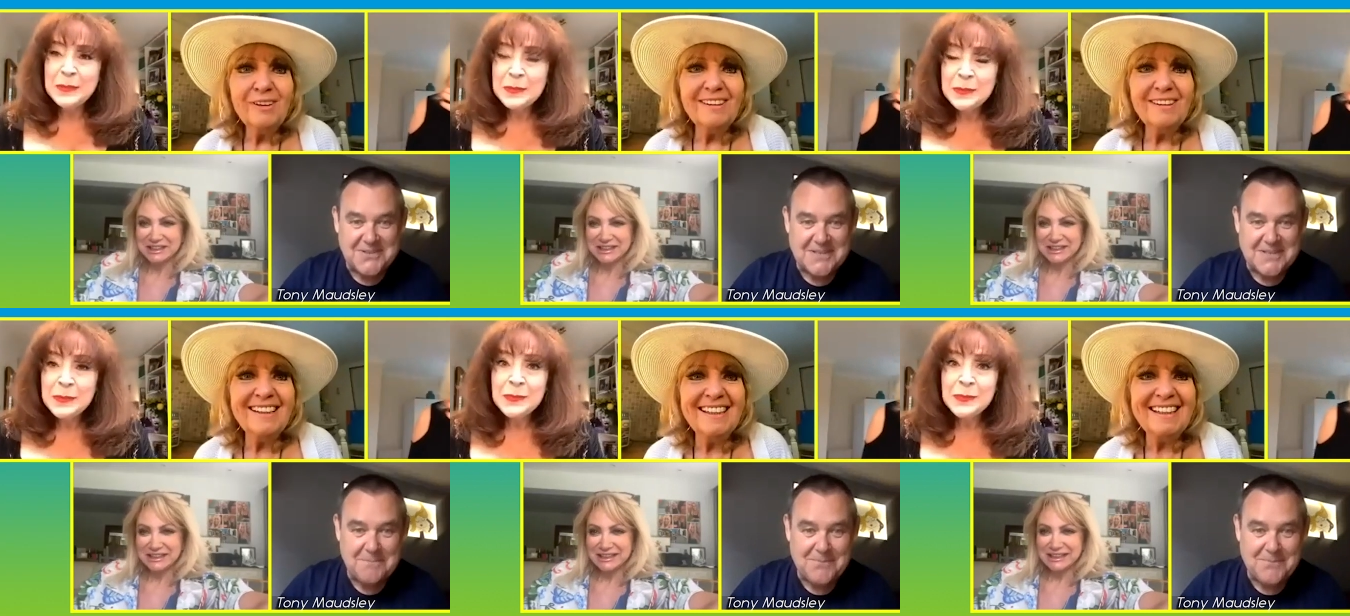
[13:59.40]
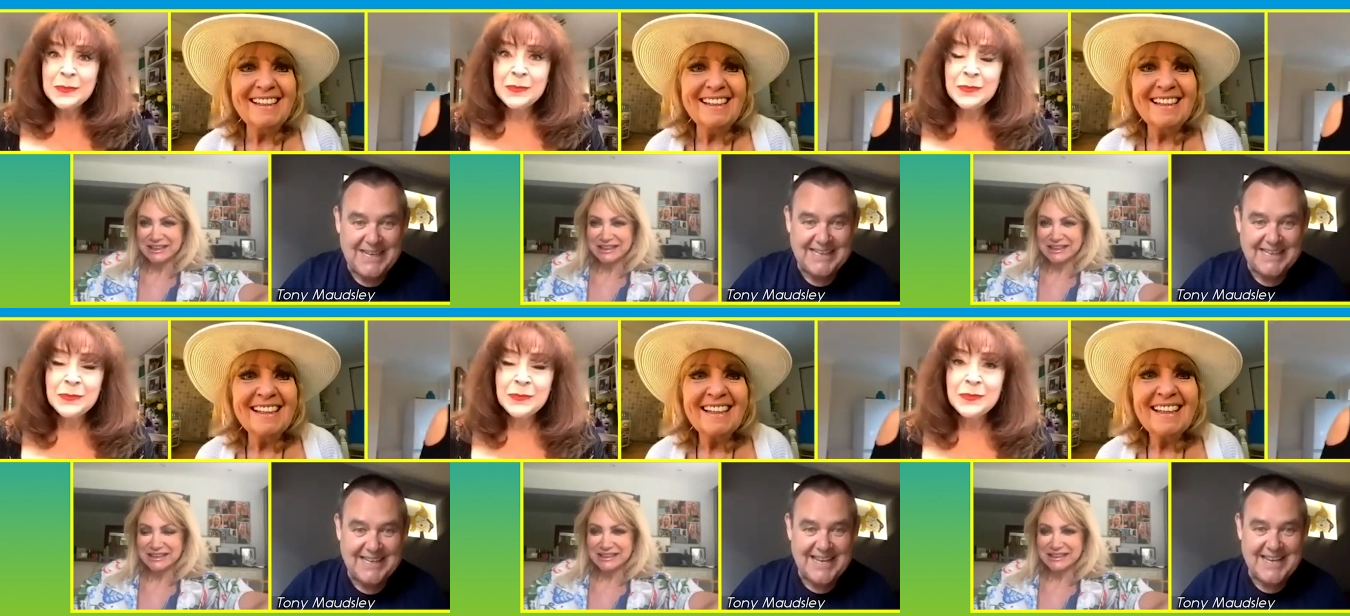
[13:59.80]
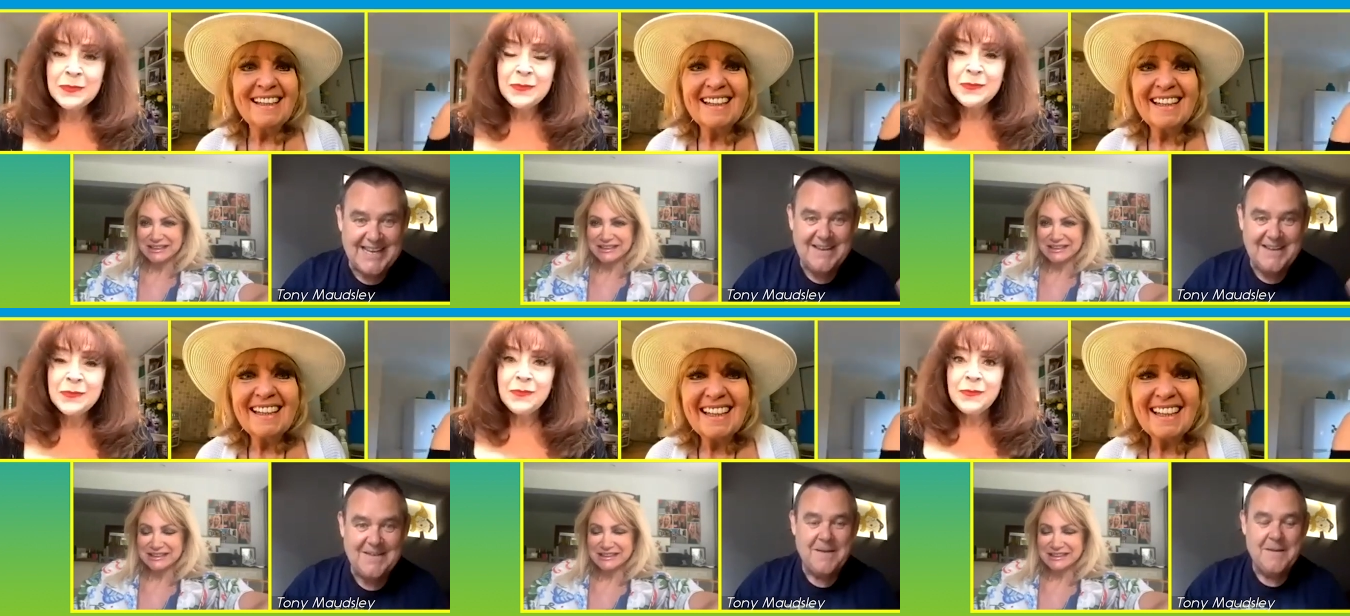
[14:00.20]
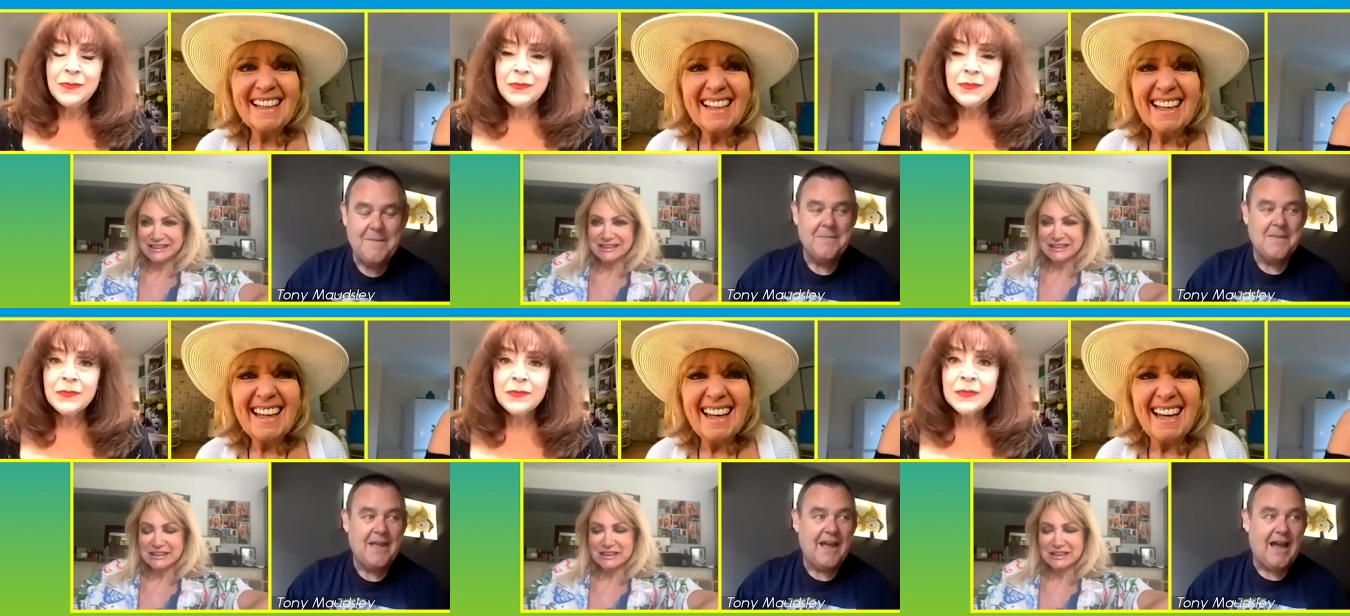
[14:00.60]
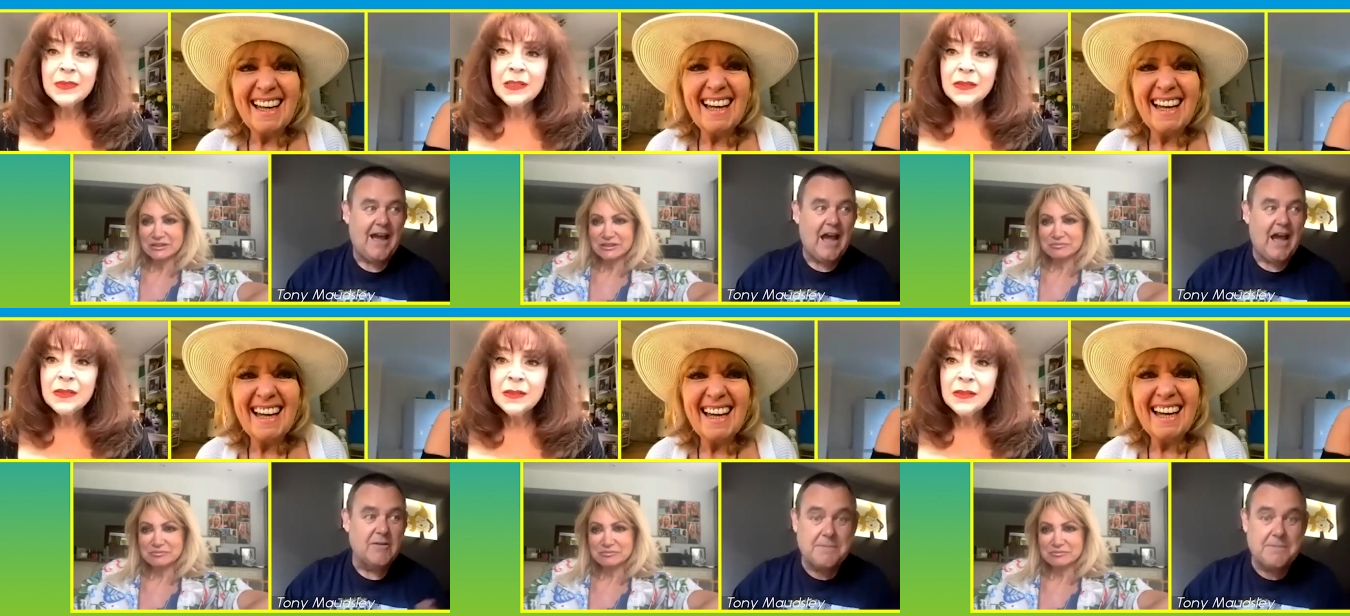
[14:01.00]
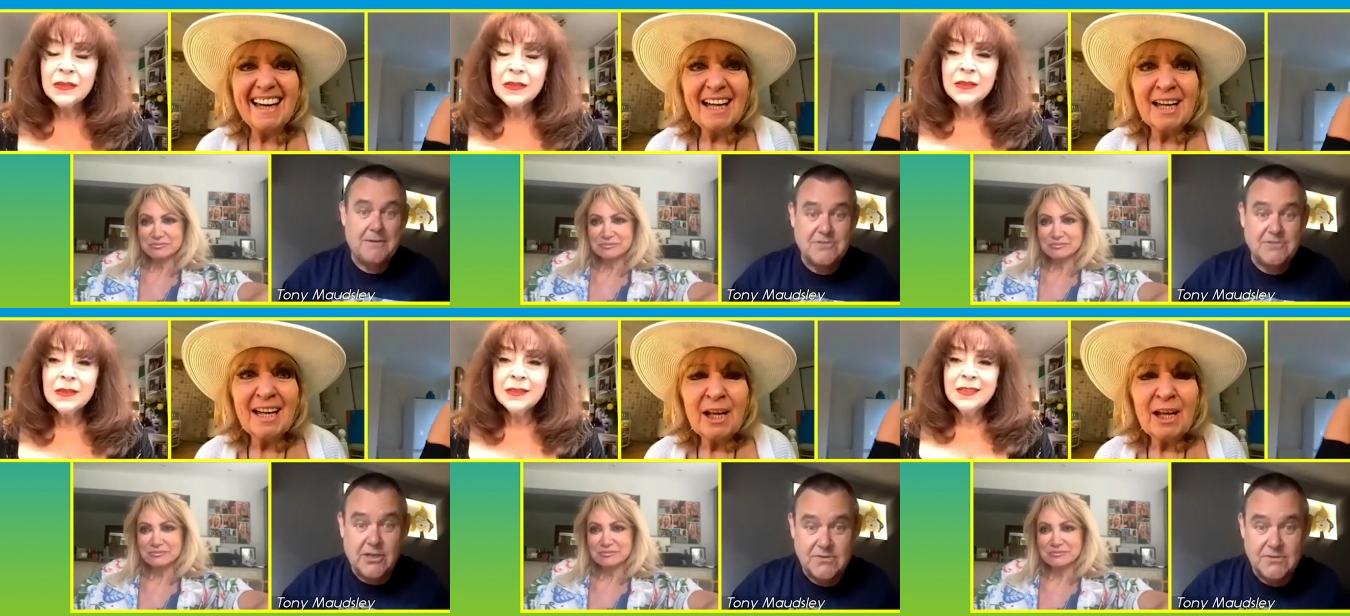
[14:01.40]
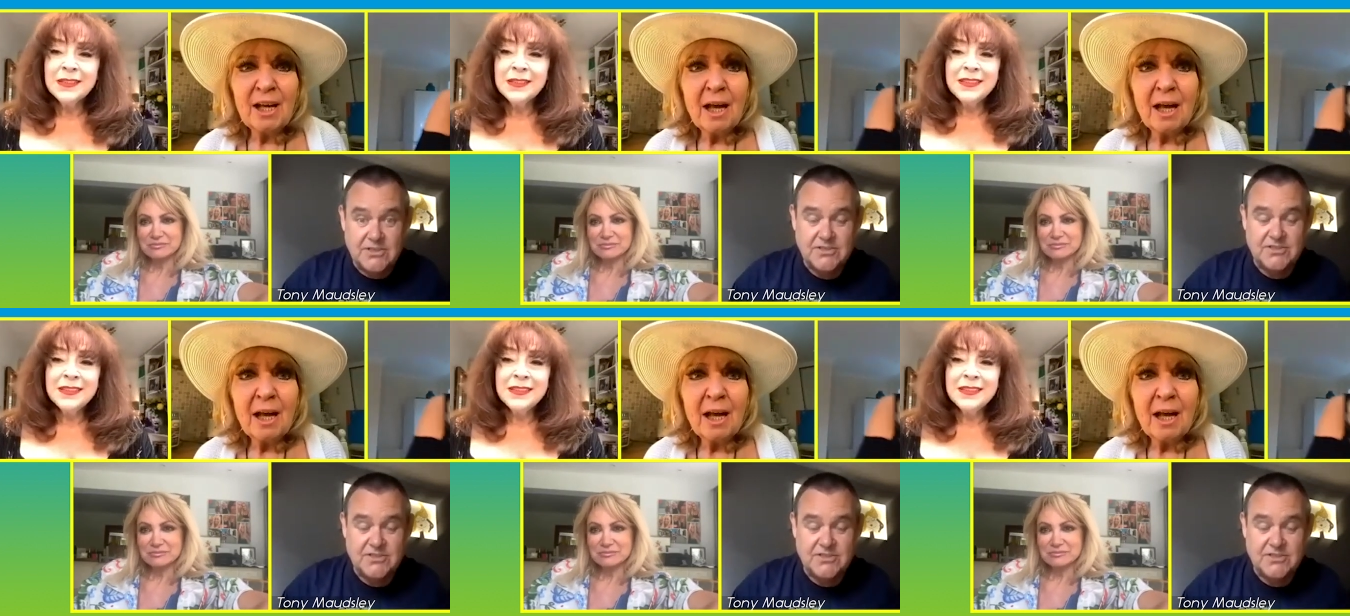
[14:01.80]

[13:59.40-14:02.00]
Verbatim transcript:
Speaker 1: completely. I was about to go to